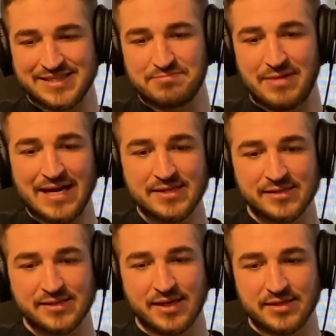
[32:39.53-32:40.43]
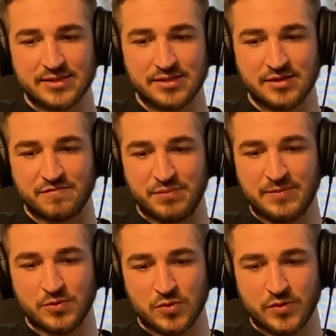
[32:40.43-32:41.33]
the mindsets of
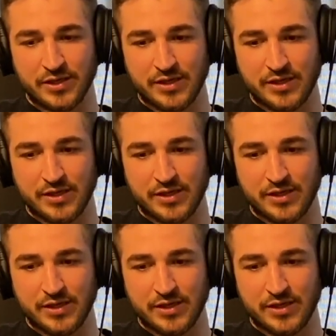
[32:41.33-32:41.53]
people going